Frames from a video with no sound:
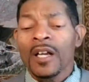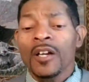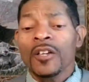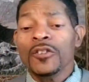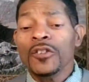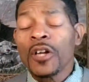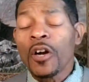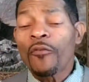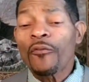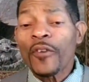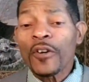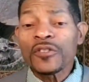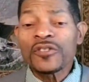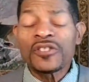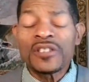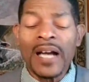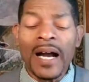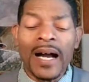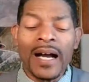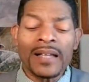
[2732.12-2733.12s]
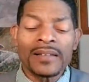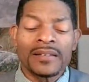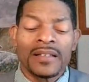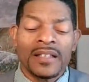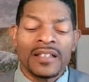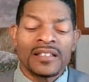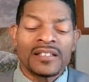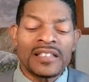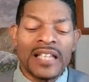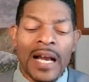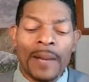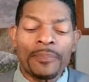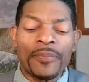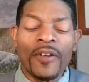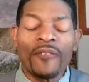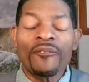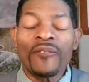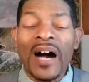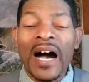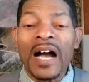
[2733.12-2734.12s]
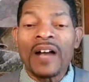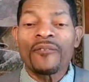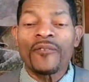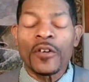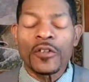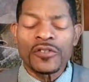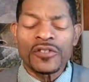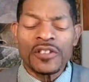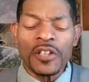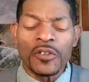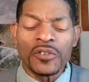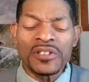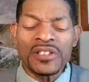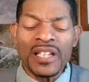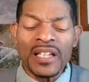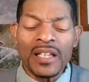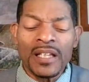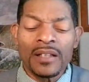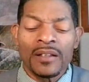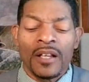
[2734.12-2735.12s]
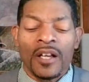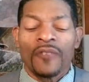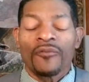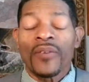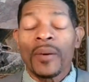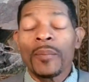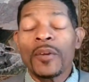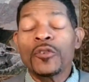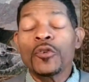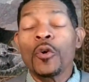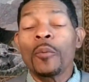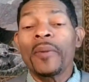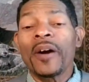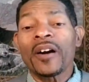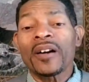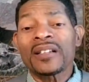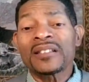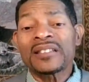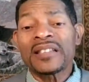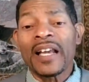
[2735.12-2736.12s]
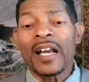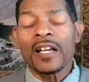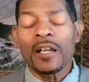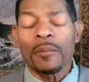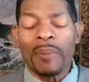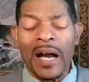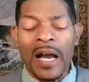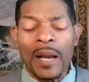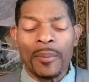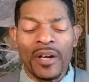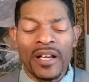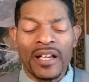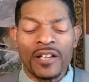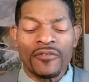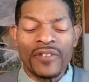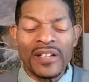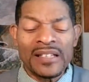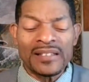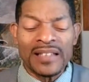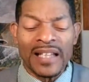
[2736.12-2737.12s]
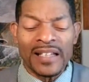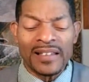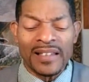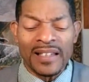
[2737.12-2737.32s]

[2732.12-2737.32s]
You know, First John chapter 5, verse 13 from the New American Standard Bible, and it reads like